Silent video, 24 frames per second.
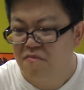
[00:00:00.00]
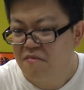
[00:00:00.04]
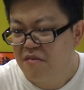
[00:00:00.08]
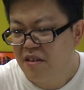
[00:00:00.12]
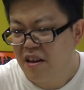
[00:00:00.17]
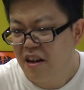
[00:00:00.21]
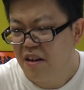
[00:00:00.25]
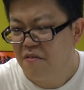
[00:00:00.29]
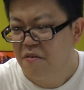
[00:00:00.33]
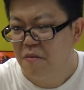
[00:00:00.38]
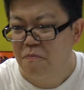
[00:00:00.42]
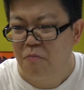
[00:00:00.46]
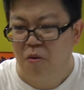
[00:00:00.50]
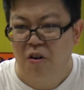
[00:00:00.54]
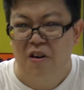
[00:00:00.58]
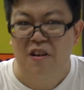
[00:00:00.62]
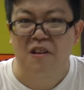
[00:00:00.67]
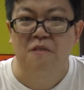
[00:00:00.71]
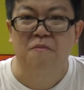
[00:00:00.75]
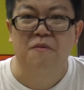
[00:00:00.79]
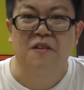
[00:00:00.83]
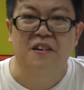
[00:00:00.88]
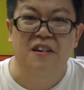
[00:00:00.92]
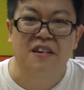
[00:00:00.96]
have a
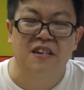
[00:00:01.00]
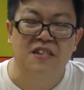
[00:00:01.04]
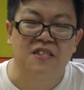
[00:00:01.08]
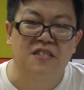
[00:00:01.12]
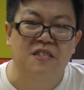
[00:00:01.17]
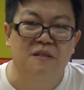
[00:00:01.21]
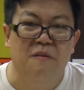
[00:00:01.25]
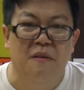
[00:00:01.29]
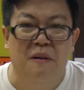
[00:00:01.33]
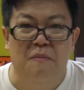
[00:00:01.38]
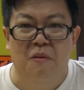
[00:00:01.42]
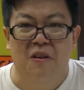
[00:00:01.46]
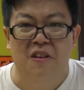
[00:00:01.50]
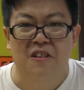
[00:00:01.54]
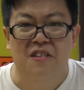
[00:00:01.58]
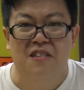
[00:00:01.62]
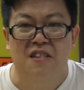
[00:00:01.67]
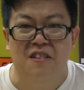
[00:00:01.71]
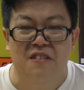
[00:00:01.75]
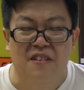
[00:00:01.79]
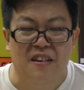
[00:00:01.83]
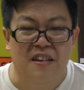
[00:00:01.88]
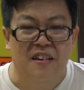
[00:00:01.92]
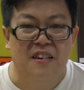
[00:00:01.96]
portable HDMI
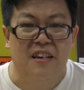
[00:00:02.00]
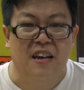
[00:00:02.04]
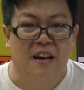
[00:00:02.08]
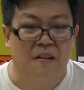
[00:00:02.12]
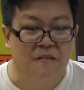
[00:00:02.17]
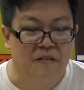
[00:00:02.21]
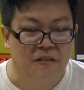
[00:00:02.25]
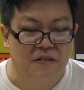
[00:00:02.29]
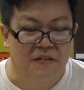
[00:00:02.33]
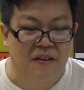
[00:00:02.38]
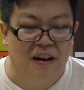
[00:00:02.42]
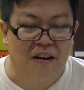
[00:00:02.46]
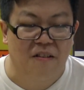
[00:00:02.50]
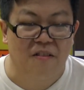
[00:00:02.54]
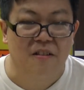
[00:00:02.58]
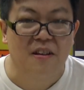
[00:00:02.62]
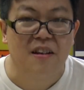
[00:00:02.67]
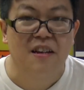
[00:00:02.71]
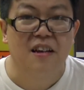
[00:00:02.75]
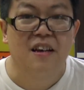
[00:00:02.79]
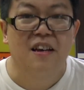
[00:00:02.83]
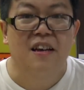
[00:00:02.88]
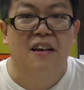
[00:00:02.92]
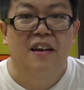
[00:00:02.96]
monitor you can carry
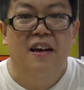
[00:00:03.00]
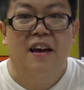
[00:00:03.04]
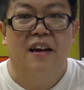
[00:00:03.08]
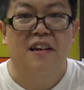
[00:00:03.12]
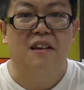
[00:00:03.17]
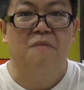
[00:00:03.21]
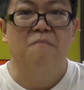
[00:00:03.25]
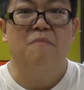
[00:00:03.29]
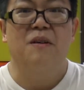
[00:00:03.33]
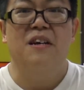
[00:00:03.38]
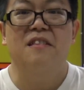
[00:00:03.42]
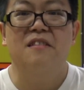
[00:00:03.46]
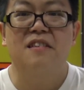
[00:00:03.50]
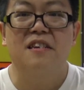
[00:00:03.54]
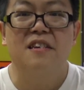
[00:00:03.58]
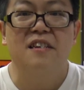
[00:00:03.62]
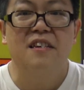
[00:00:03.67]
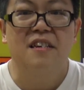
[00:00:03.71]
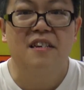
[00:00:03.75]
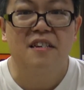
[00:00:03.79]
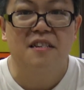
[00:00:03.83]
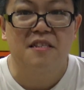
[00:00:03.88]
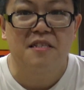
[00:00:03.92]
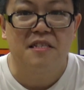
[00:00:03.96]
around. And the main thing
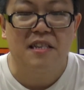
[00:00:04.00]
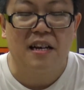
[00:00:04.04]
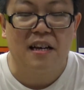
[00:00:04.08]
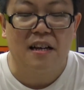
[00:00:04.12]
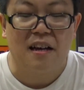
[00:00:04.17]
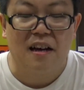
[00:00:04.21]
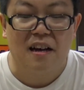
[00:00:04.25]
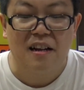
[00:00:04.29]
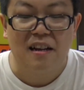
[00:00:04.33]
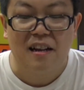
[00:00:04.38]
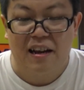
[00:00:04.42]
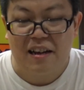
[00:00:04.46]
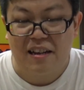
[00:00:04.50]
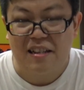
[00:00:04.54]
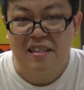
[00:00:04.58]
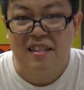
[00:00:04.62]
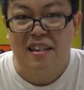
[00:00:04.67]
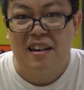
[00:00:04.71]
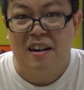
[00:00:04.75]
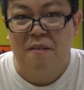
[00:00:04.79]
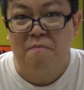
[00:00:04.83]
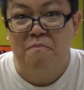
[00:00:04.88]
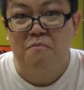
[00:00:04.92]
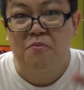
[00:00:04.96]
here is that unlike
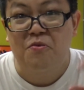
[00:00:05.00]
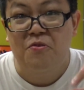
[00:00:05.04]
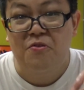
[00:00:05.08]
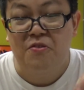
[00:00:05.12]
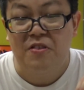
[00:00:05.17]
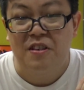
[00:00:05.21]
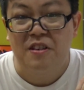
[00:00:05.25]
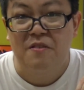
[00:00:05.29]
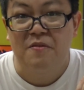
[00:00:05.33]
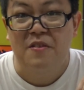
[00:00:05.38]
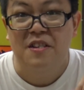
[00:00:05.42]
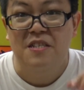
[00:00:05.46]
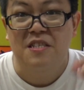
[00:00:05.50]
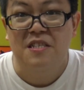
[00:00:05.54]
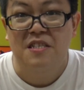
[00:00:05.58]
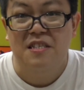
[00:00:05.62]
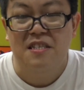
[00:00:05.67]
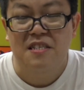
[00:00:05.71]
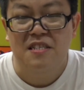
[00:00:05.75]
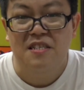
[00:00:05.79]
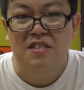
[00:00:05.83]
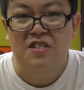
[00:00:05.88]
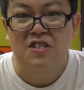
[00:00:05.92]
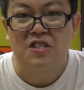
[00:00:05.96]
their
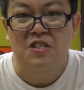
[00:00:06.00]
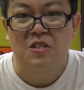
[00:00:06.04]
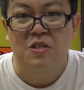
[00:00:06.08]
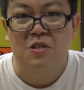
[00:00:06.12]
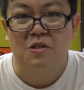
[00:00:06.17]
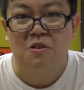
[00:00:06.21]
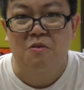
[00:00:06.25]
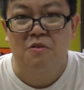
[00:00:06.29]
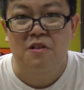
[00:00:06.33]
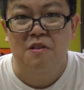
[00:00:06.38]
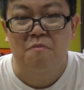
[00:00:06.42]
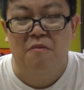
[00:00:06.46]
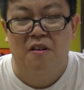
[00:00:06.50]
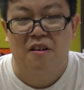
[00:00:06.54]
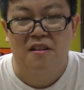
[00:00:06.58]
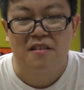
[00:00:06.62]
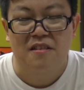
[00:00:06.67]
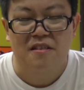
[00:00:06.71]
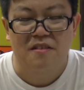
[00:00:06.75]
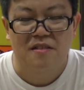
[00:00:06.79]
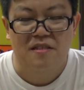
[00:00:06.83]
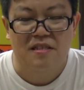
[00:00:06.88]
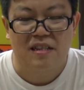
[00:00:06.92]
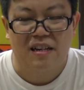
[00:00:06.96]
previous G-Story
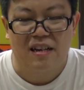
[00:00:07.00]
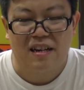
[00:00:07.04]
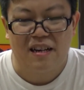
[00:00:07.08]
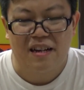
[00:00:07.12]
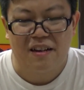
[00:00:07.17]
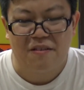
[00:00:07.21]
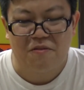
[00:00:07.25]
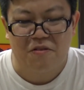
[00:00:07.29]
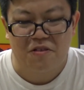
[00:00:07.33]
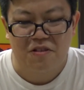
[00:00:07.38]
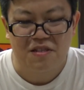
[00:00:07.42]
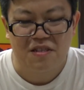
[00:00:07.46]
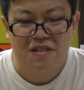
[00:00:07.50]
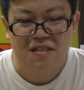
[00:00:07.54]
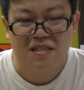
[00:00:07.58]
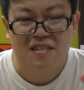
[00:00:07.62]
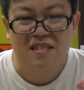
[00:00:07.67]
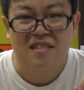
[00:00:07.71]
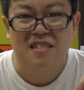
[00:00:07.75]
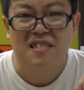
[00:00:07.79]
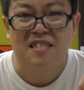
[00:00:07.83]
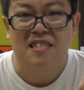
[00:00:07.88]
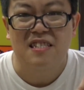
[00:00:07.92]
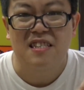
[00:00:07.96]
models that I was
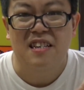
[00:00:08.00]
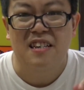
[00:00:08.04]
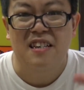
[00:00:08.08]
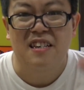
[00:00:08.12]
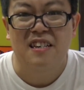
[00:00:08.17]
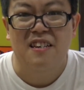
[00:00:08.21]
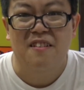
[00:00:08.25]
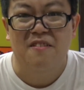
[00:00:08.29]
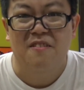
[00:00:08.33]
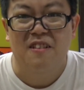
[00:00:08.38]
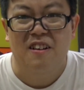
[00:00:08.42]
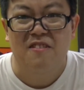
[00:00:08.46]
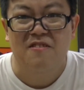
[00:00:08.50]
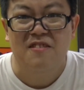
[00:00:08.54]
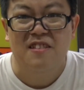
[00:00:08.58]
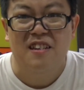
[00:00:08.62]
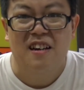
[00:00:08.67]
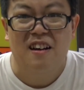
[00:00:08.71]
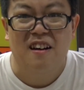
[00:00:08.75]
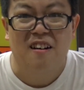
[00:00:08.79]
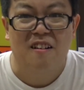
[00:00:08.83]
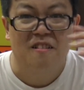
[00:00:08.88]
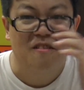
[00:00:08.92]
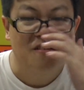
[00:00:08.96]
seeing around
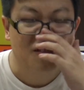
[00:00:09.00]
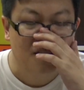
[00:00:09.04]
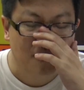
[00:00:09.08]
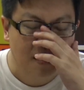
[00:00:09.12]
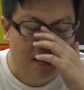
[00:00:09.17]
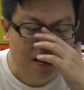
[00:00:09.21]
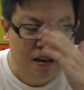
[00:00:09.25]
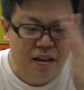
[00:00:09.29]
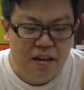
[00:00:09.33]
town,